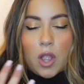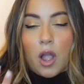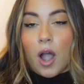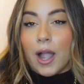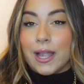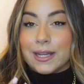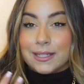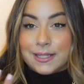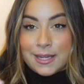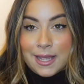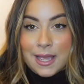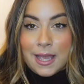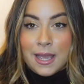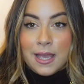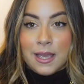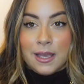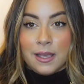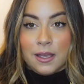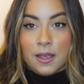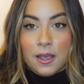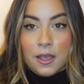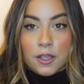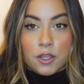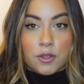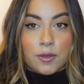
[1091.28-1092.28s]

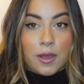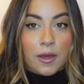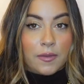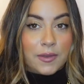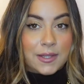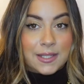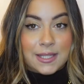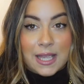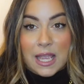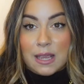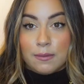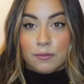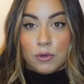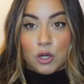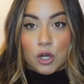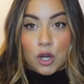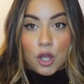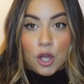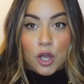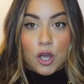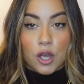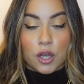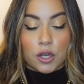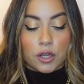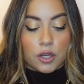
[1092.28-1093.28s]
idea, you get the same
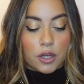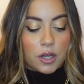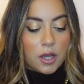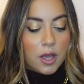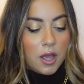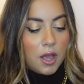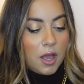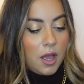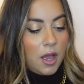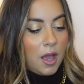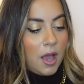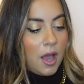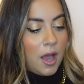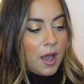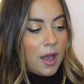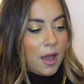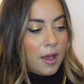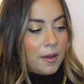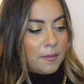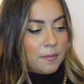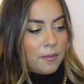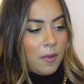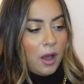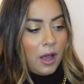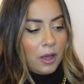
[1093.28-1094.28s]
look.
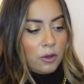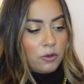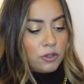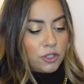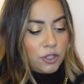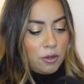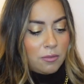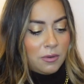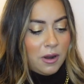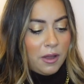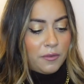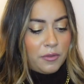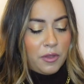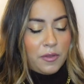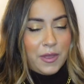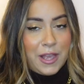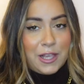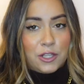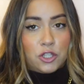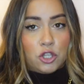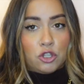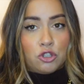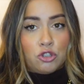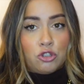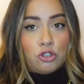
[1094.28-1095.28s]
I also love that
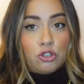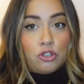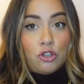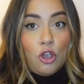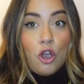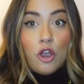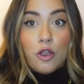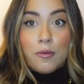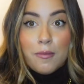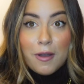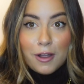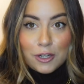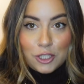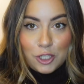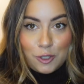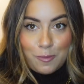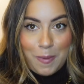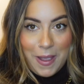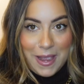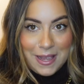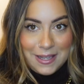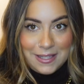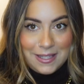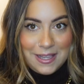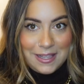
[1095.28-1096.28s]
there's so much
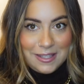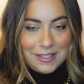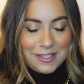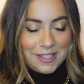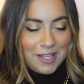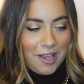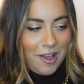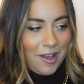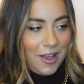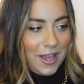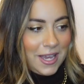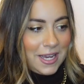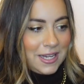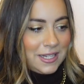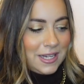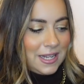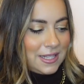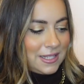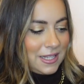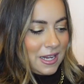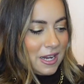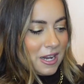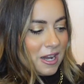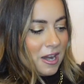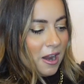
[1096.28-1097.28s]
space inside.
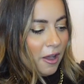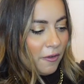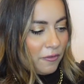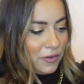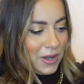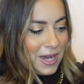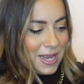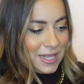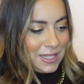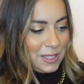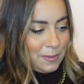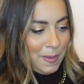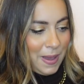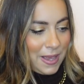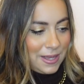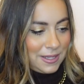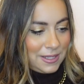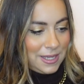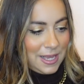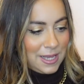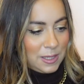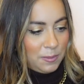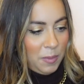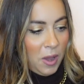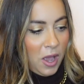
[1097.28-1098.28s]
It's lovely and
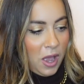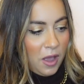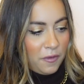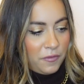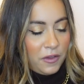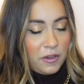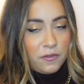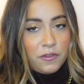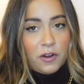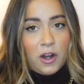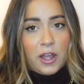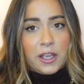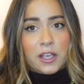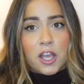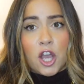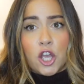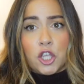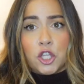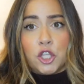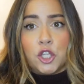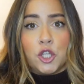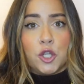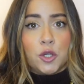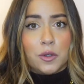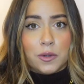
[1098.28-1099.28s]
spacey. It's perfect for like a
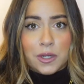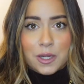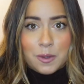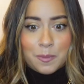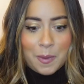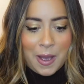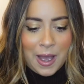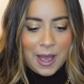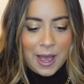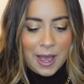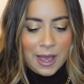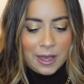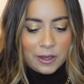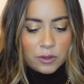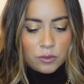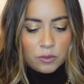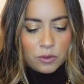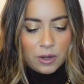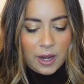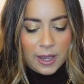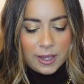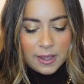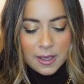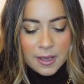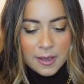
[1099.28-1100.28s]
uni bag,
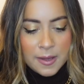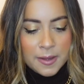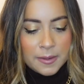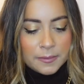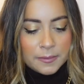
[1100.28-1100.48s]
or like